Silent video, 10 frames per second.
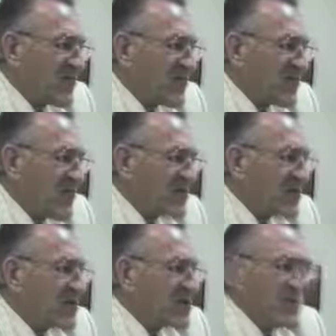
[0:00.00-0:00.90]
what this
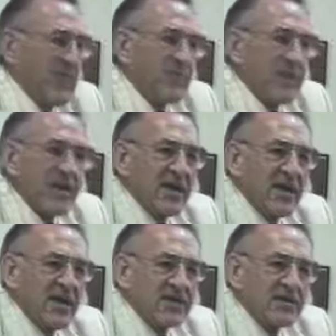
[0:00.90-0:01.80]
message is about, being
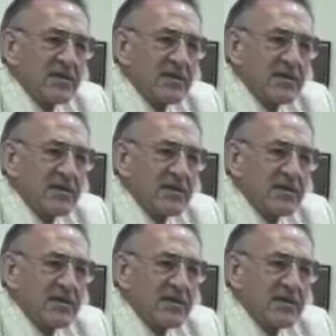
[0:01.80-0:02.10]
idiots.